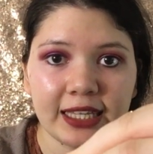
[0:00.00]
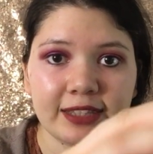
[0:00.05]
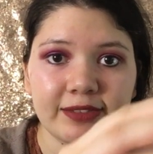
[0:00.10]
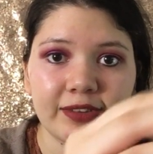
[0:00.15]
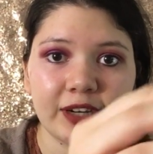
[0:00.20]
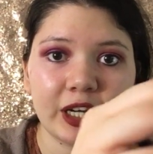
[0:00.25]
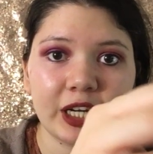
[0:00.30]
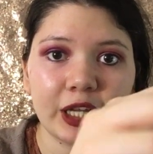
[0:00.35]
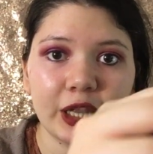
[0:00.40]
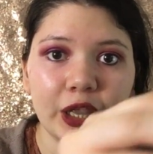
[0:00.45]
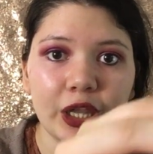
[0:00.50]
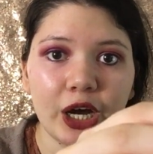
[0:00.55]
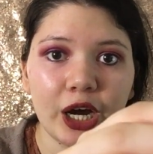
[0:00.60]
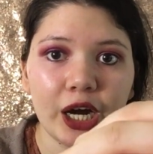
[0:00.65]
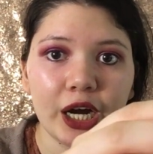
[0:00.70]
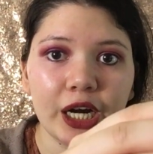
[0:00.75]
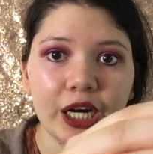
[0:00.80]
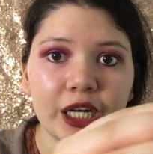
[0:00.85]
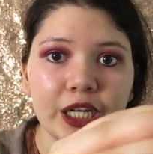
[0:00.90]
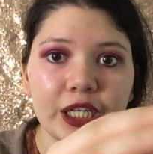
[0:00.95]
it's very
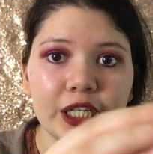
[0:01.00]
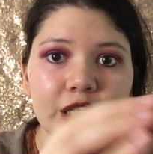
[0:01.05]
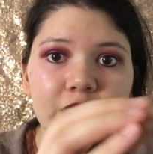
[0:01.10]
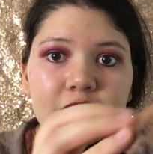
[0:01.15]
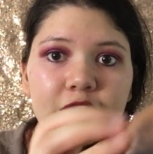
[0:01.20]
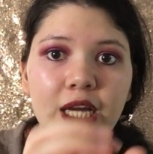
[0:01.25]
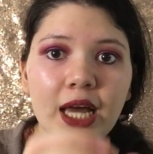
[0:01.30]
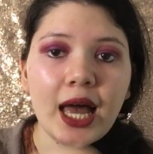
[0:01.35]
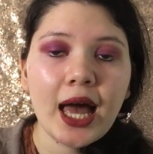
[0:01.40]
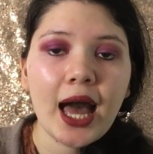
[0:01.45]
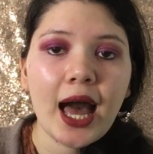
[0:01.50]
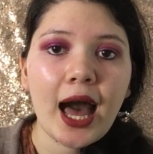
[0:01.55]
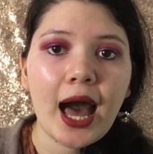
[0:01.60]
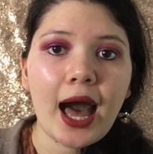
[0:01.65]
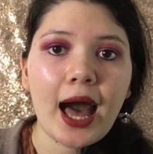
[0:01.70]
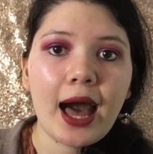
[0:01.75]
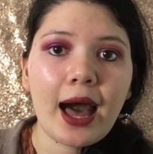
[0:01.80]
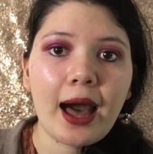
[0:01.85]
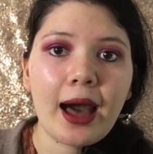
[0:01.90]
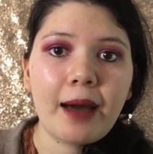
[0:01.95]
large,
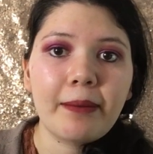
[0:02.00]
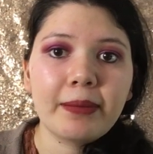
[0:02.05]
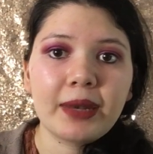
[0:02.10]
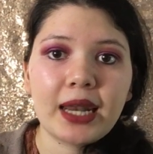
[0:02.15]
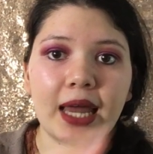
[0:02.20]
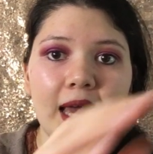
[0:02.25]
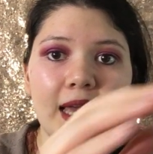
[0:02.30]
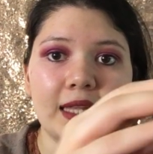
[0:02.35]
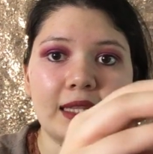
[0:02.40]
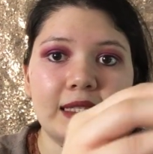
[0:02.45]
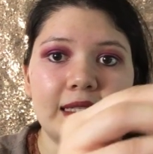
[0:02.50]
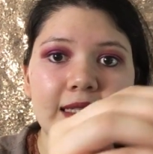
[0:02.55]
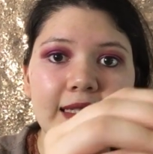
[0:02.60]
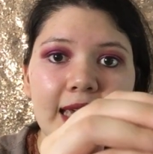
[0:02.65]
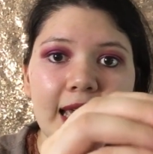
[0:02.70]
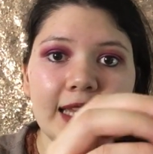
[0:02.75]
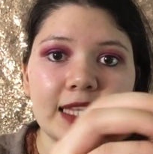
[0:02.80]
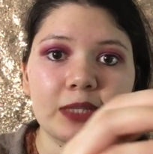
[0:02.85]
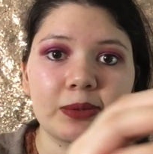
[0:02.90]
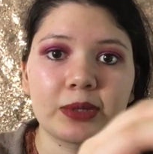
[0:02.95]
it's
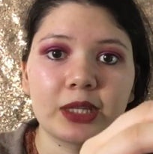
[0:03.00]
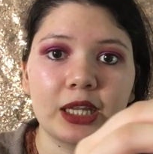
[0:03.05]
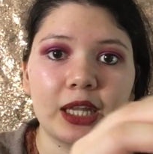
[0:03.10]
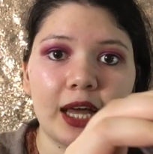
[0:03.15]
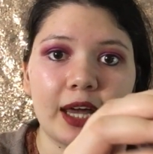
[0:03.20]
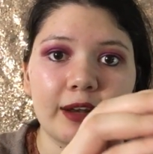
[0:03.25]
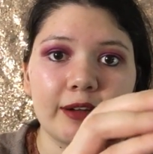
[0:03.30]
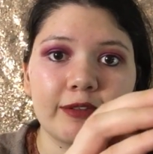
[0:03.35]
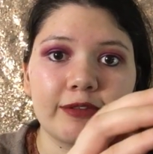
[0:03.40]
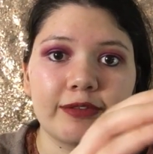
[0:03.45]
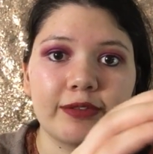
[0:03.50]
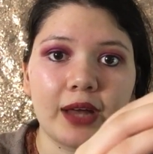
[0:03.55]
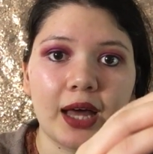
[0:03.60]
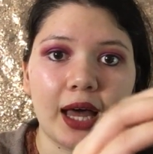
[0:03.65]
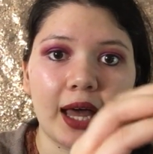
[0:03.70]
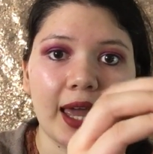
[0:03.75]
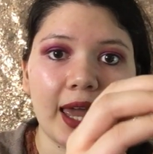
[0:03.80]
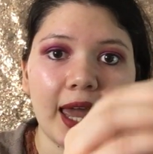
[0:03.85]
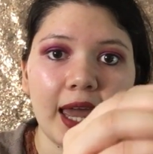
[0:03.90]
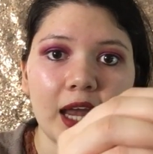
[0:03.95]
dense with a lot of
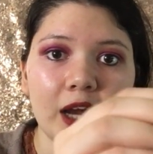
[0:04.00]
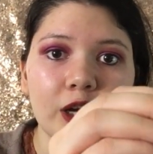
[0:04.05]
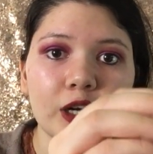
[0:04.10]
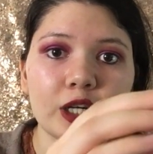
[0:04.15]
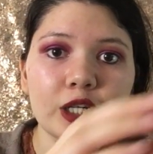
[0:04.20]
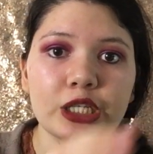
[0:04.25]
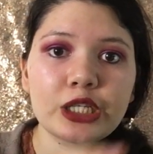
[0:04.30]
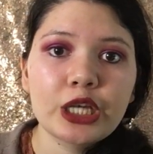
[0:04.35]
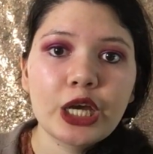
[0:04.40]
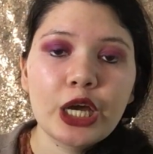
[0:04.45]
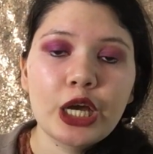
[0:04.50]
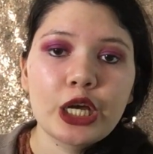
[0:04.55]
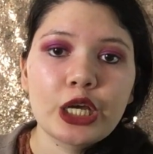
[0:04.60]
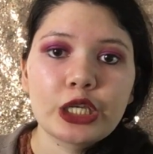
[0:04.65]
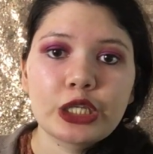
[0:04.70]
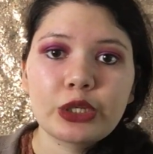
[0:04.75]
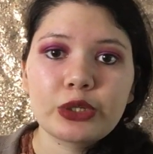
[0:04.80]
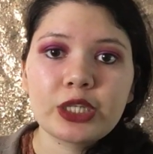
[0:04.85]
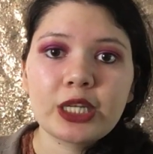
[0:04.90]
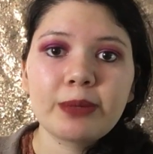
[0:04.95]
hairs.
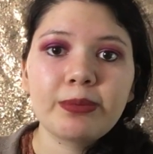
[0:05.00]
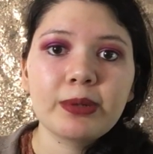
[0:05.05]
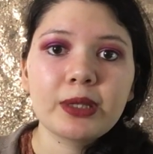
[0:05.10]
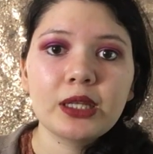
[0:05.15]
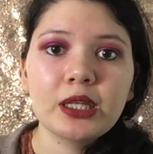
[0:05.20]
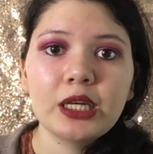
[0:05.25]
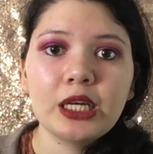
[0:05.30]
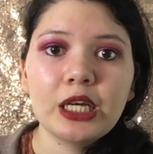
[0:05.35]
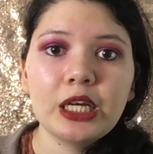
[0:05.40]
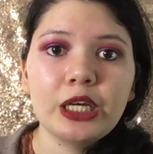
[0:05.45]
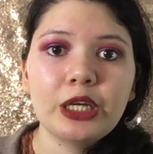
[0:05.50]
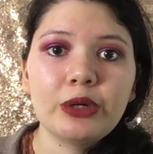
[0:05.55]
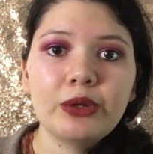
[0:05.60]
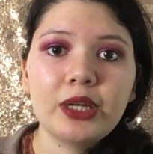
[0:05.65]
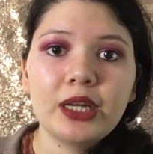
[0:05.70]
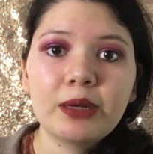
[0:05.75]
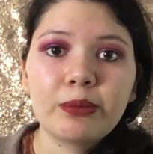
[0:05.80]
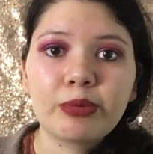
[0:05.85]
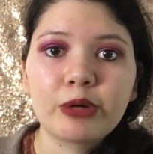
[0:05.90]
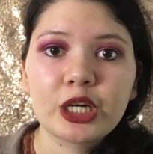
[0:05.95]
So typically you
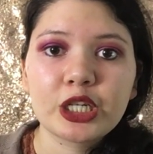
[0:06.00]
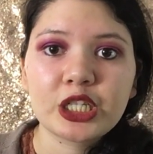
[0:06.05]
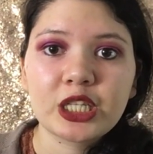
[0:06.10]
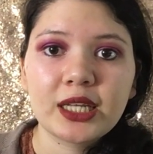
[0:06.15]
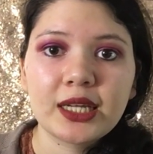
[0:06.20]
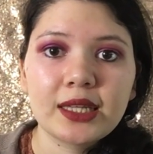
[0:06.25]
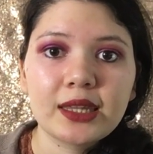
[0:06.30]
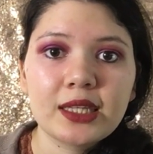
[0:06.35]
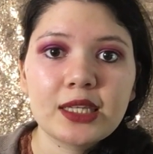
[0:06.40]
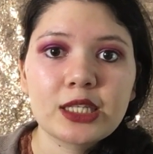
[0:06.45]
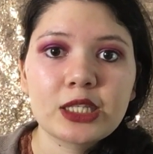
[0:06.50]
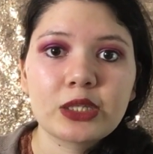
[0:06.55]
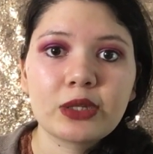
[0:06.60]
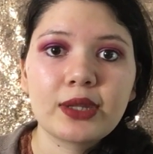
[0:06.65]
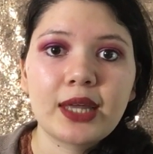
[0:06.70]
need a brush like this so